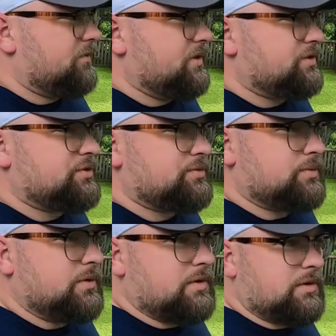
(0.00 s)
this
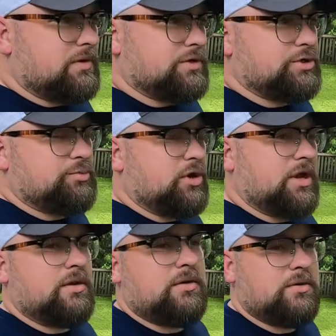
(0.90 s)

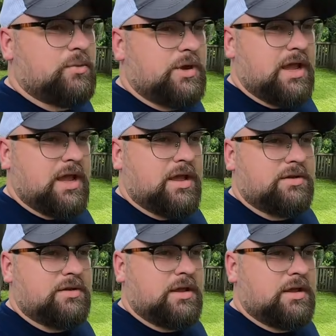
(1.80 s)
spring, we
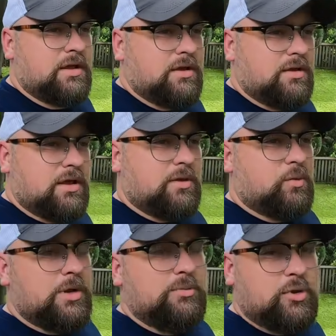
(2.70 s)
had
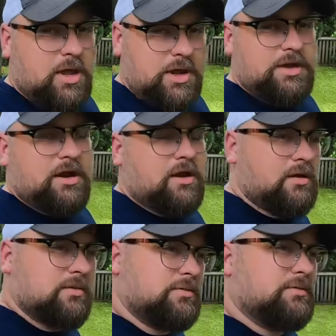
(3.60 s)
Rainbow Lawn
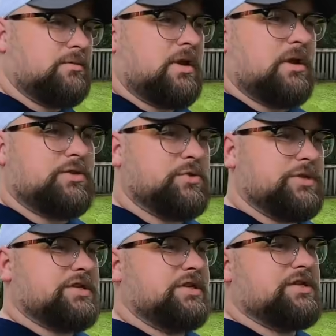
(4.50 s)
Care out of the
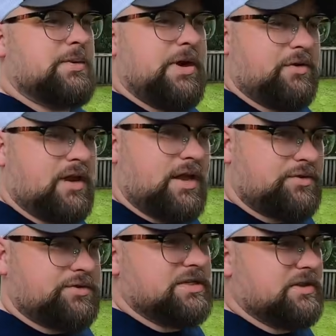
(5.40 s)
Twin Cities come out and
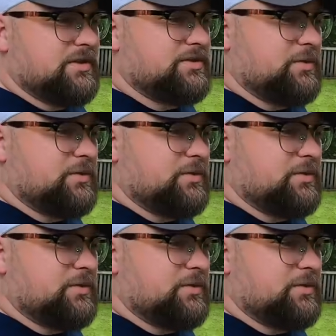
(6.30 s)
hydroseed this.